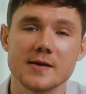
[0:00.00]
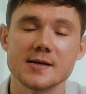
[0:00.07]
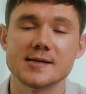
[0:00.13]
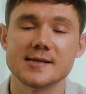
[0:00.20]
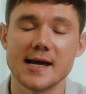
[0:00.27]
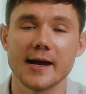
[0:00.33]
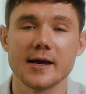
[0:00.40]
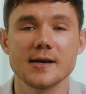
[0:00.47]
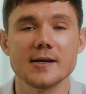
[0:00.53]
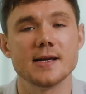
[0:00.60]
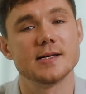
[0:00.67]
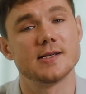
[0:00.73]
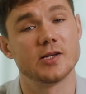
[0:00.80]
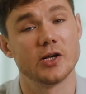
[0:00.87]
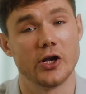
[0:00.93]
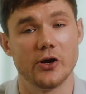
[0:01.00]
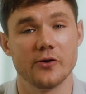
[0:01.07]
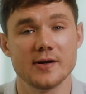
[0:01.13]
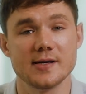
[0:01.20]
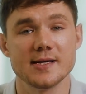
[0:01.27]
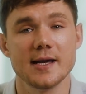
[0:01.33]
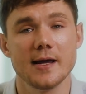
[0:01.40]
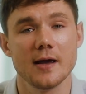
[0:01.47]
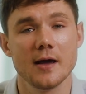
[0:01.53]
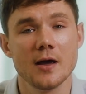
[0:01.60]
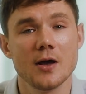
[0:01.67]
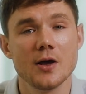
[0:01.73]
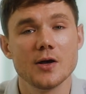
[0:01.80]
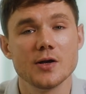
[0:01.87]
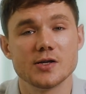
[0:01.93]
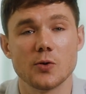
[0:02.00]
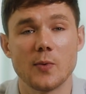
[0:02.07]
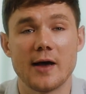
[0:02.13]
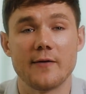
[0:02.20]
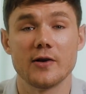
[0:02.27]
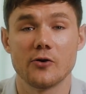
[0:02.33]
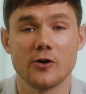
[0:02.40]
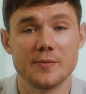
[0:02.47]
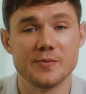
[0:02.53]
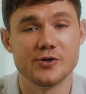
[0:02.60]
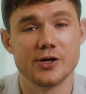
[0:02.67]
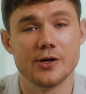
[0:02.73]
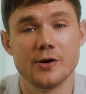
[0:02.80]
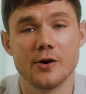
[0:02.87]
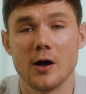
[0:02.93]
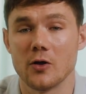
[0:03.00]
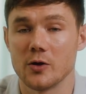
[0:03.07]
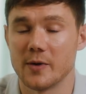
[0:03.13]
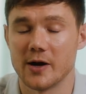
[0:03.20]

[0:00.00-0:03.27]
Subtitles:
The second is security. So we have encryption on the